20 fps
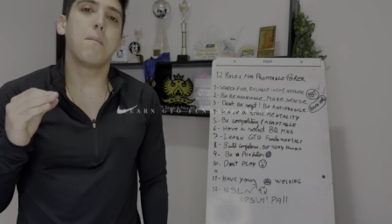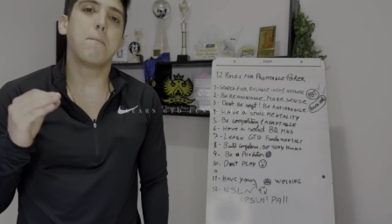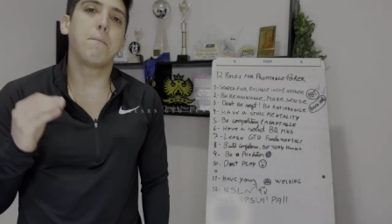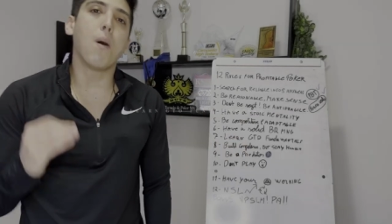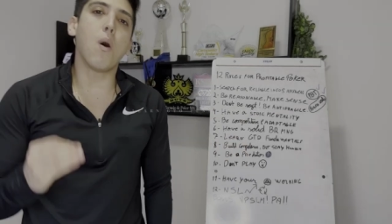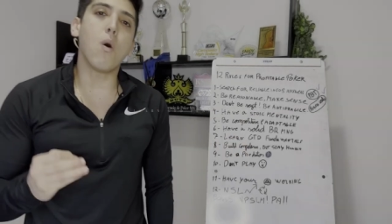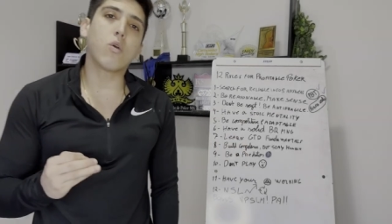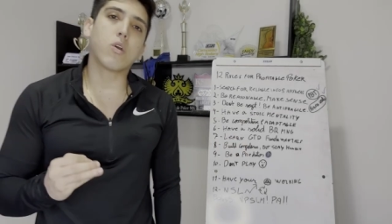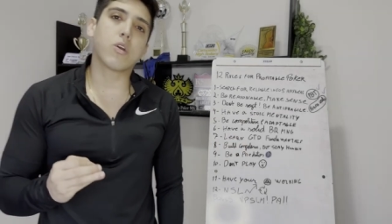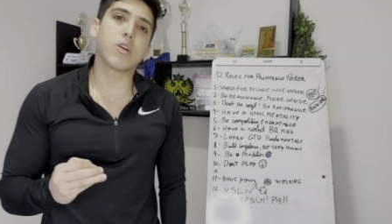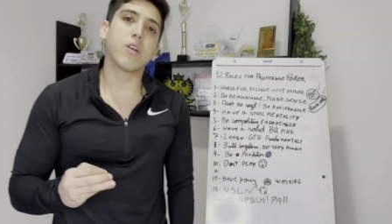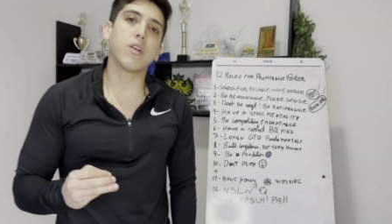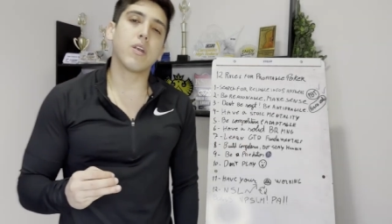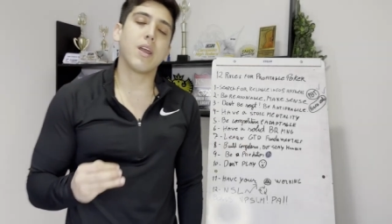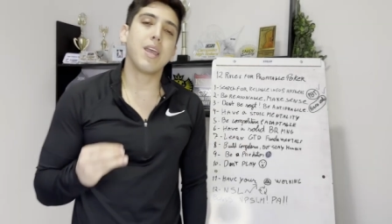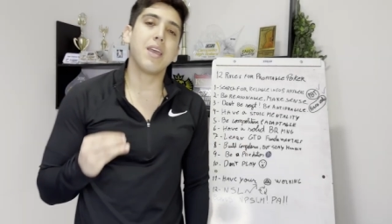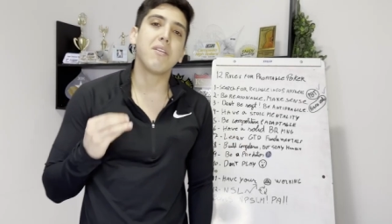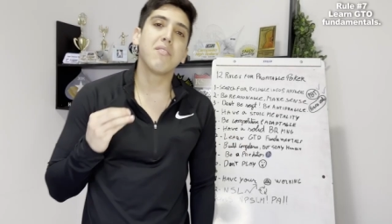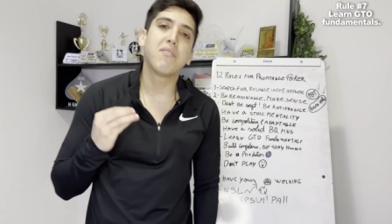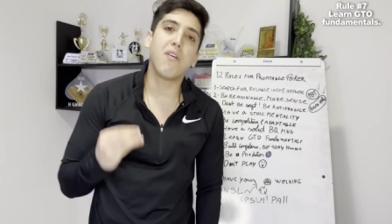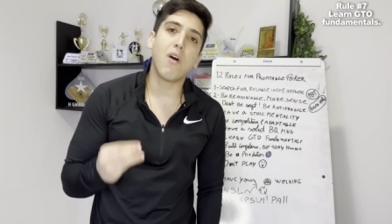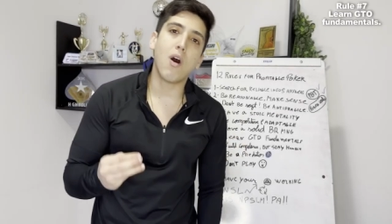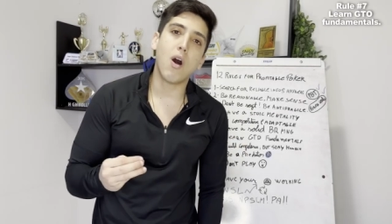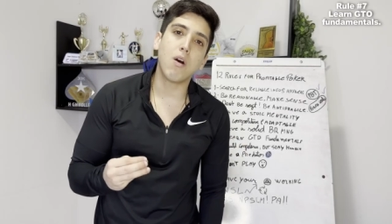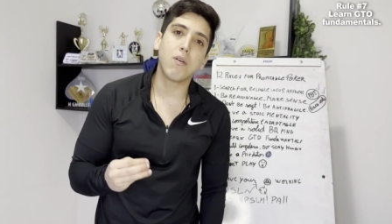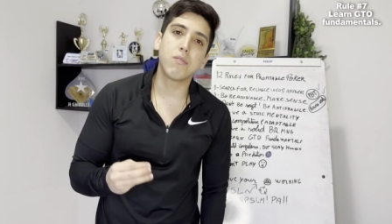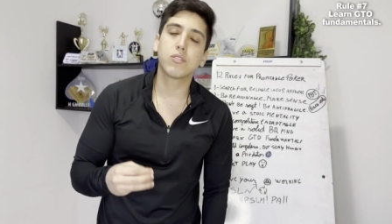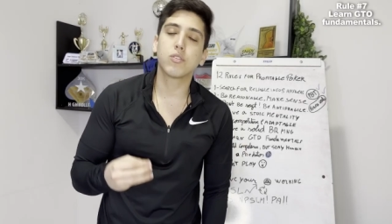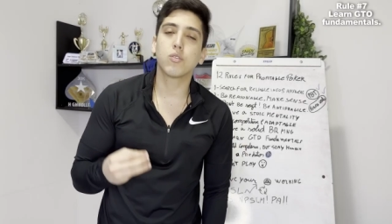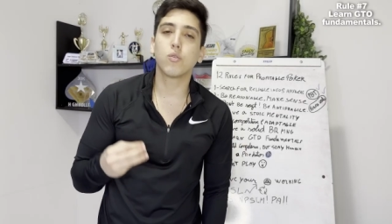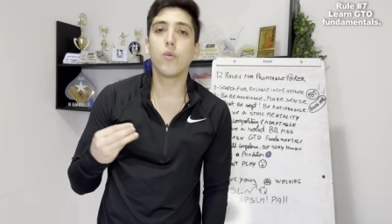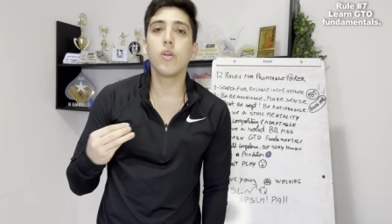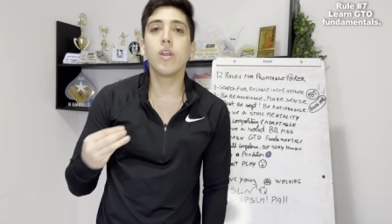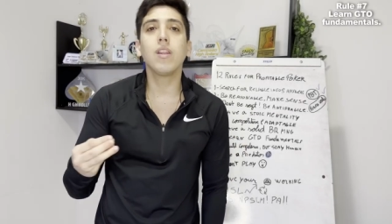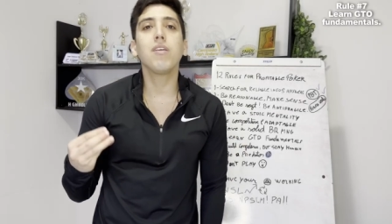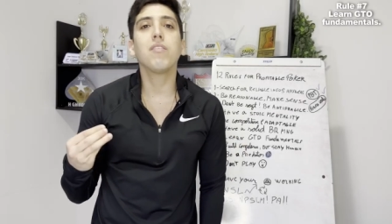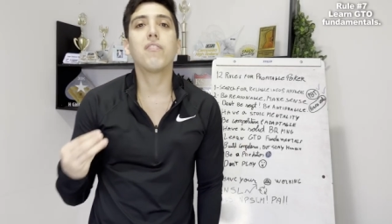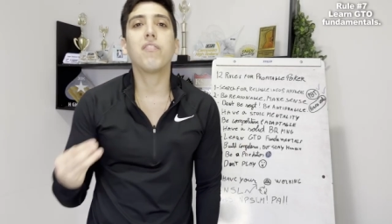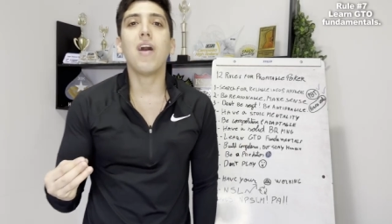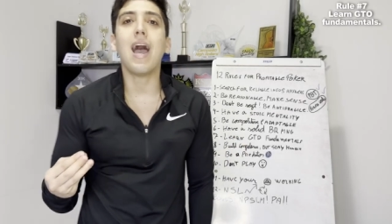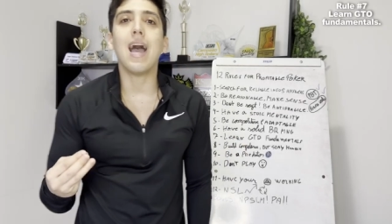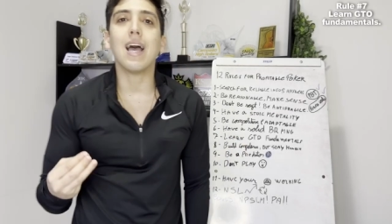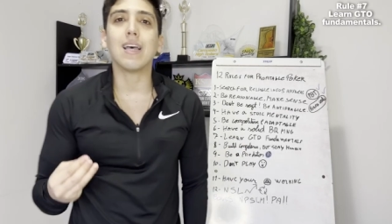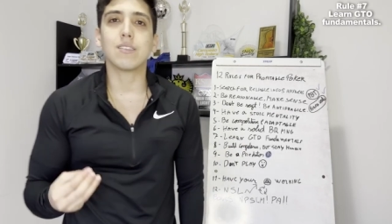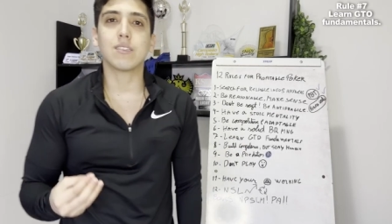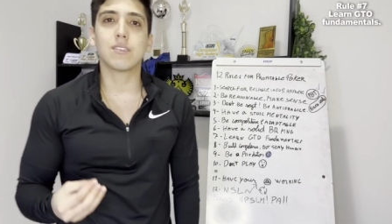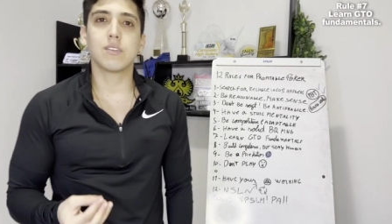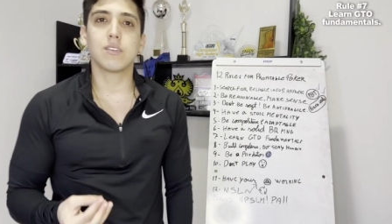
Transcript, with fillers: Poker evolves really fast.